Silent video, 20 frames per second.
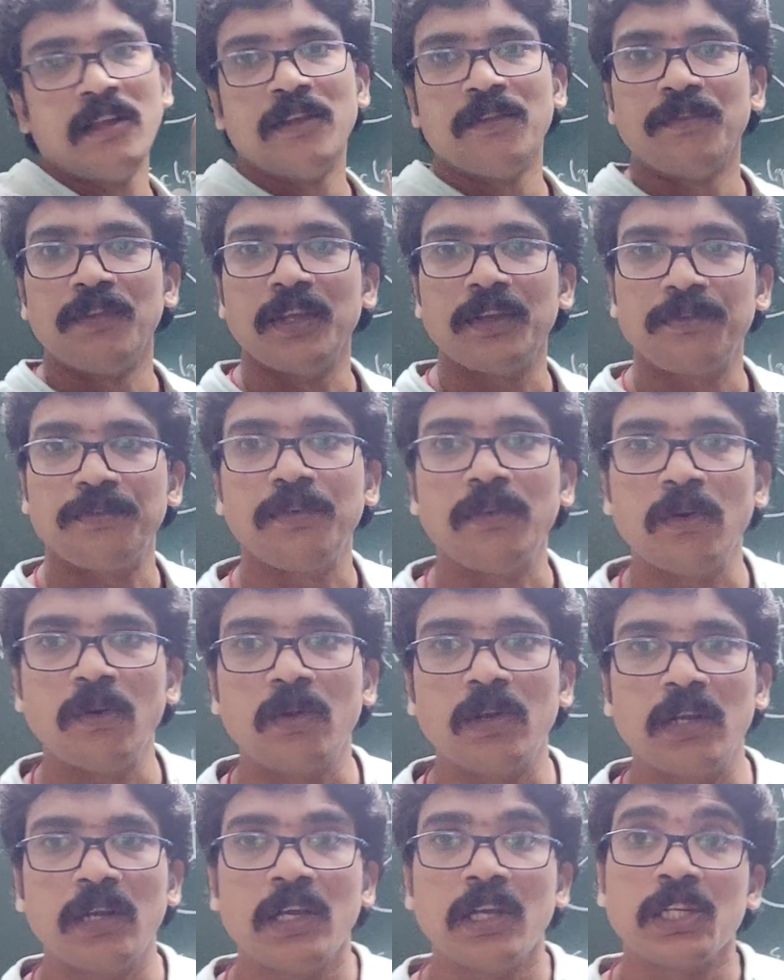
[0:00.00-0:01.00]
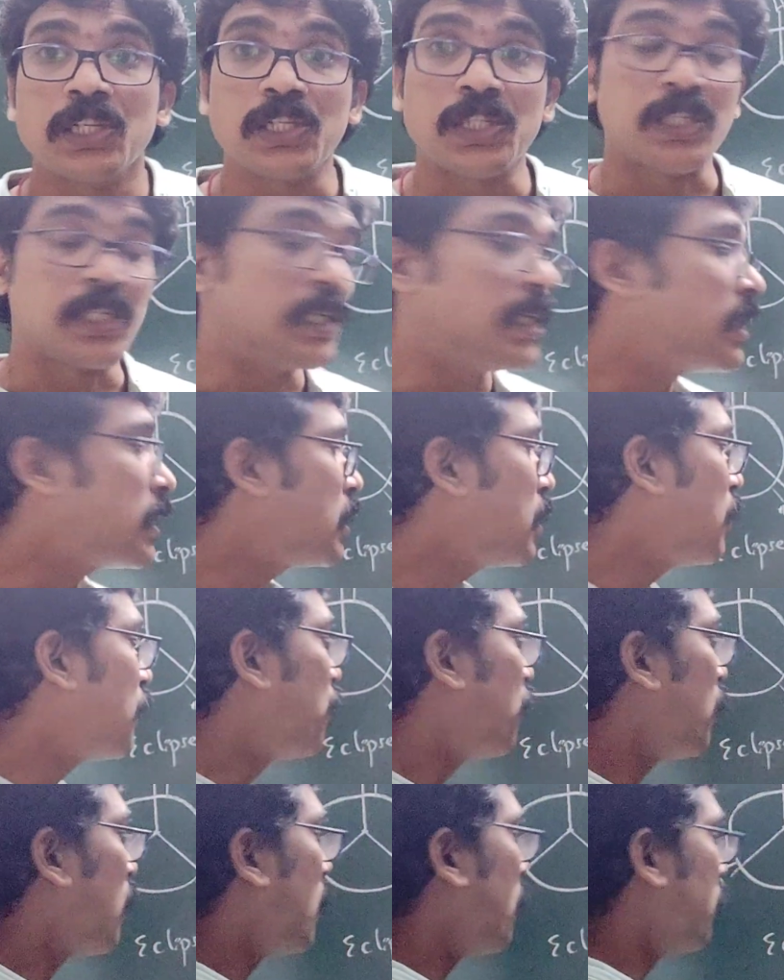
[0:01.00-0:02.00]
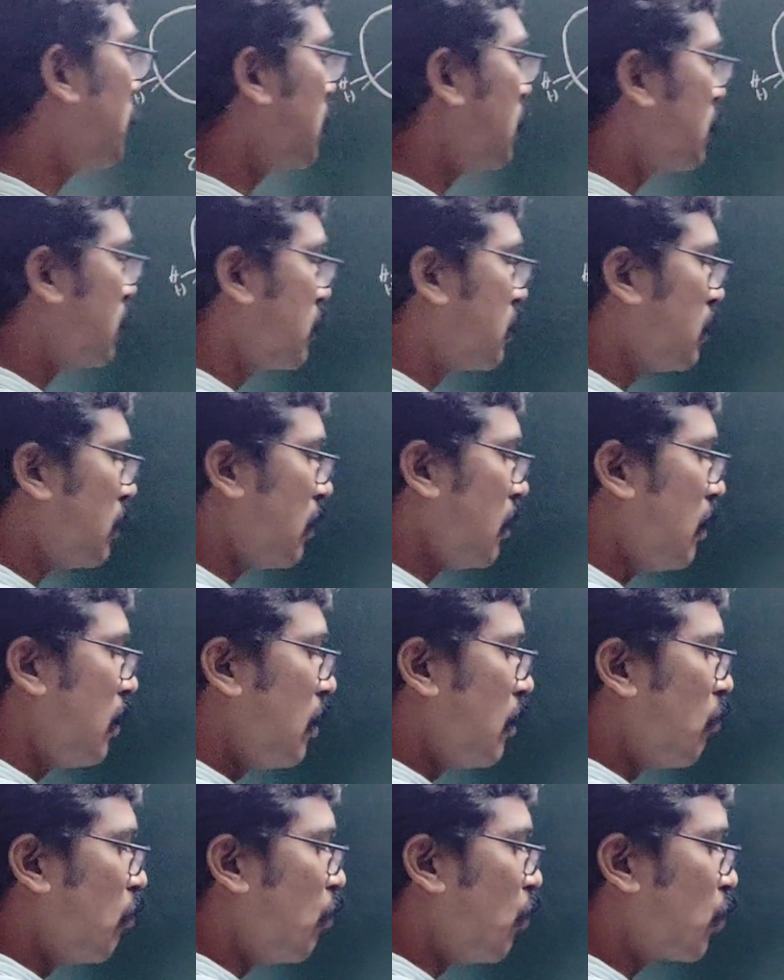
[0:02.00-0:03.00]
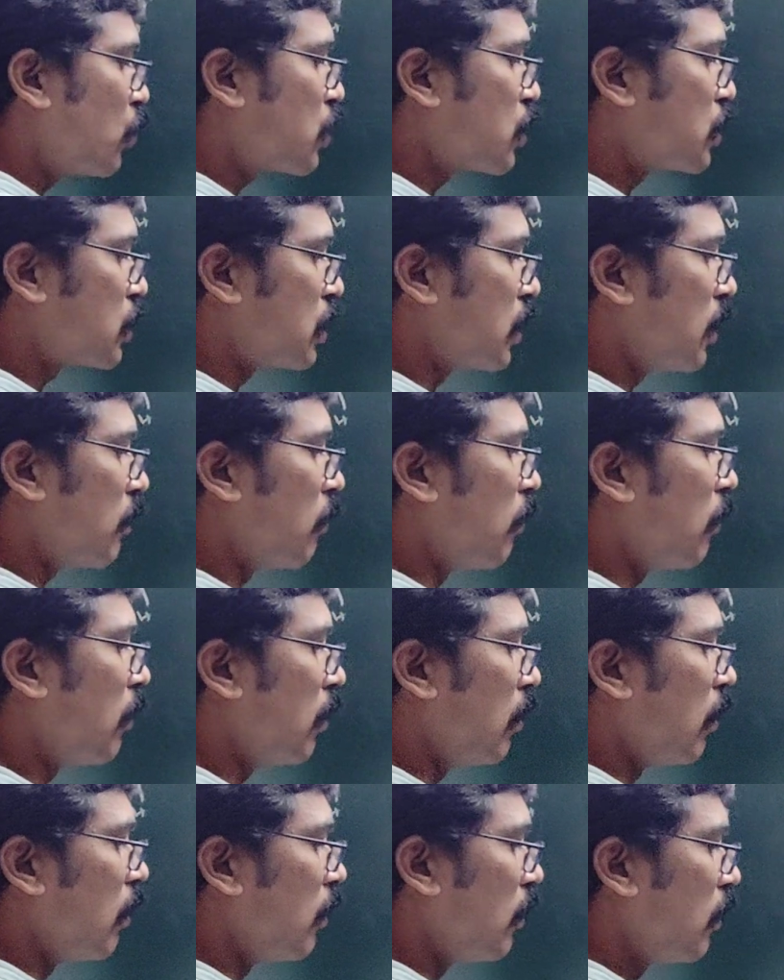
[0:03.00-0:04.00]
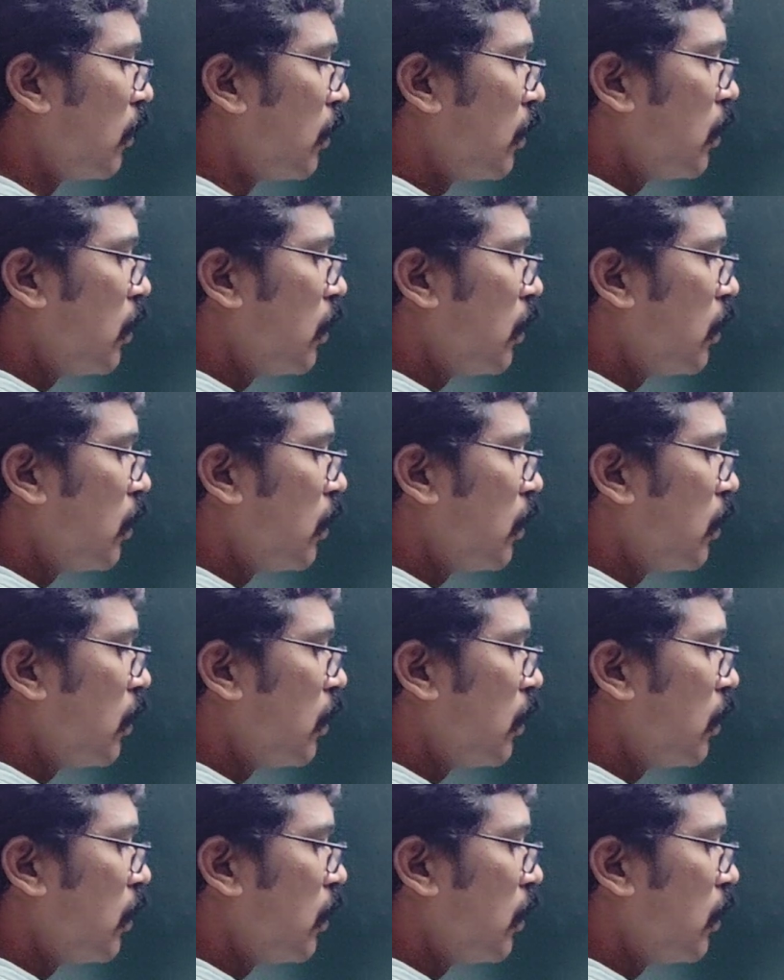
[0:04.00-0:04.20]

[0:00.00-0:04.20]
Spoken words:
Therefore, staggered form is more stable.